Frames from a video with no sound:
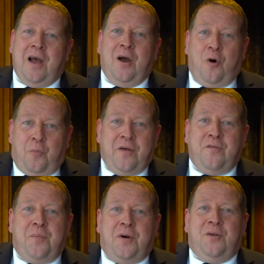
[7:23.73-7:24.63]
I hope
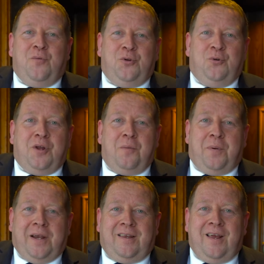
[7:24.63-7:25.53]
everybody will do their
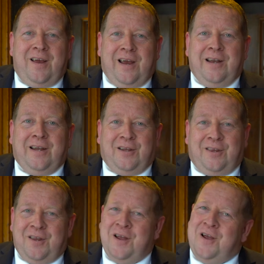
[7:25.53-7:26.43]
bit and that